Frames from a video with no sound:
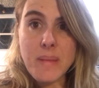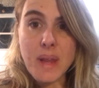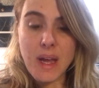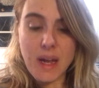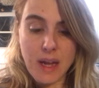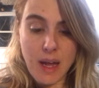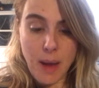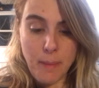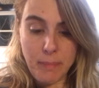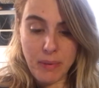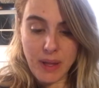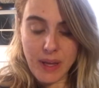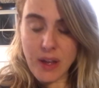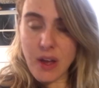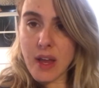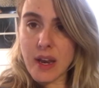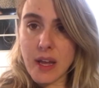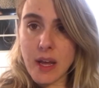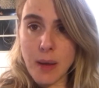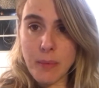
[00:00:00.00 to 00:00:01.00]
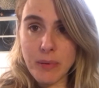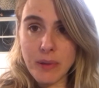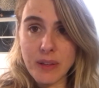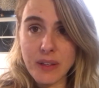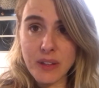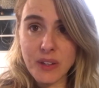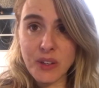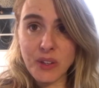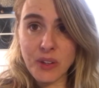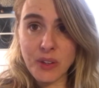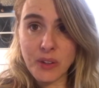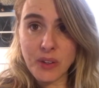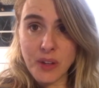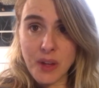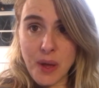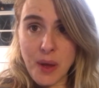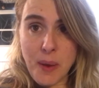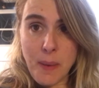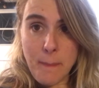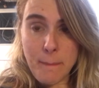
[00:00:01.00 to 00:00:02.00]
a couple, I got a couple little
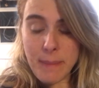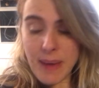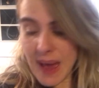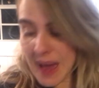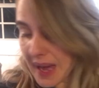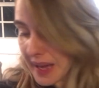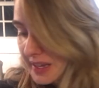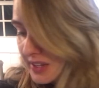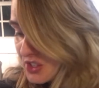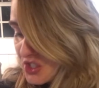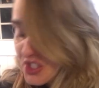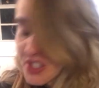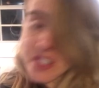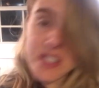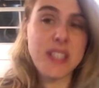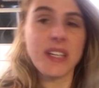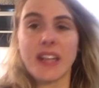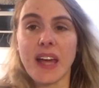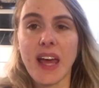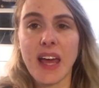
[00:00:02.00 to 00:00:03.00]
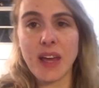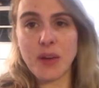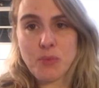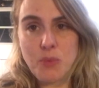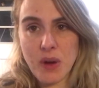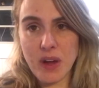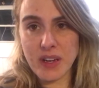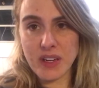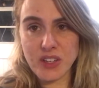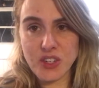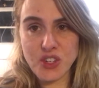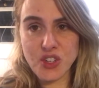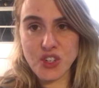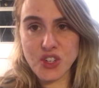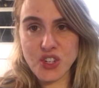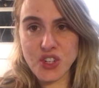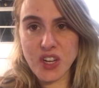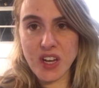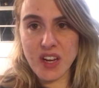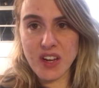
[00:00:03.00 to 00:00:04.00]
packages today and wanted to
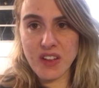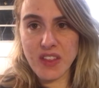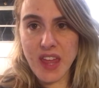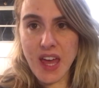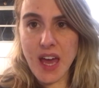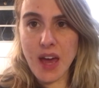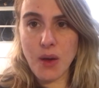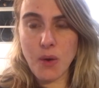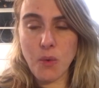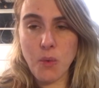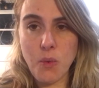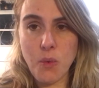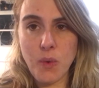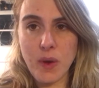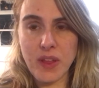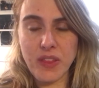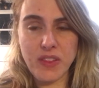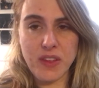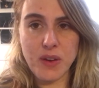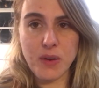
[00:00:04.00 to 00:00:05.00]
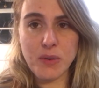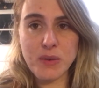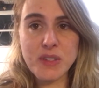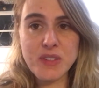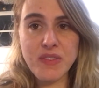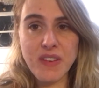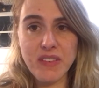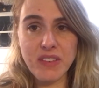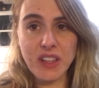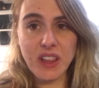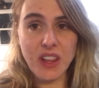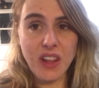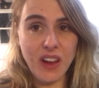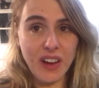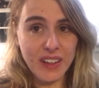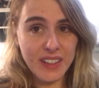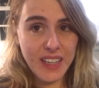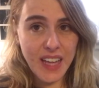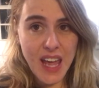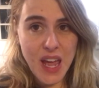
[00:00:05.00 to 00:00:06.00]
share that with you. It was a very
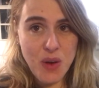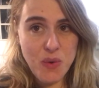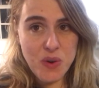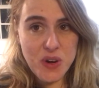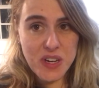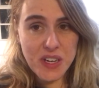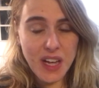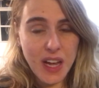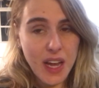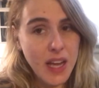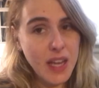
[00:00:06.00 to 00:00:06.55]
long day at work.